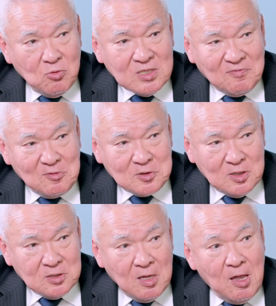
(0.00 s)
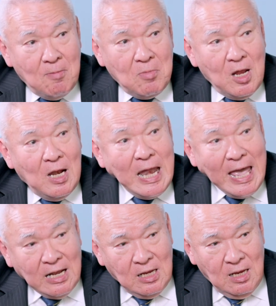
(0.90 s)
U.S. forces,
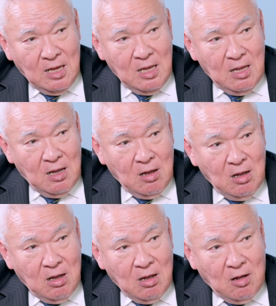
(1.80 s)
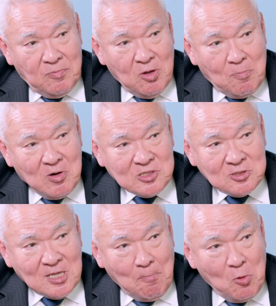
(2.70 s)
lack of the operational
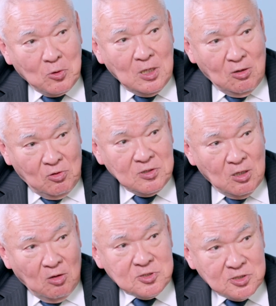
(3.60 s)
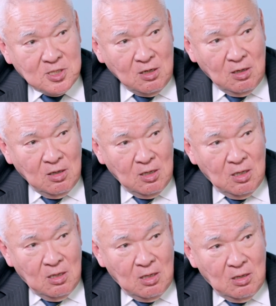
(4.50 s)
support, including the logistic,
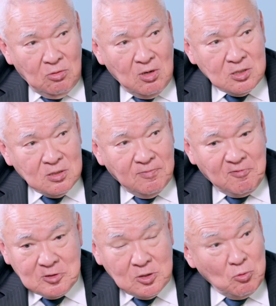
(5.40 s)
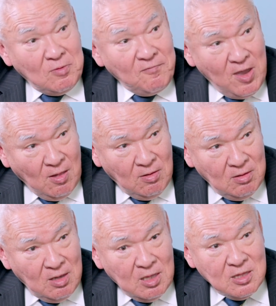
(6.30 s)
U.S. forces would fail.
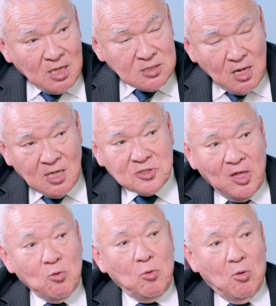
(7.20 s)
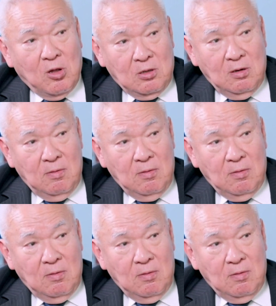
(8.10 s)
That's the last thing we want.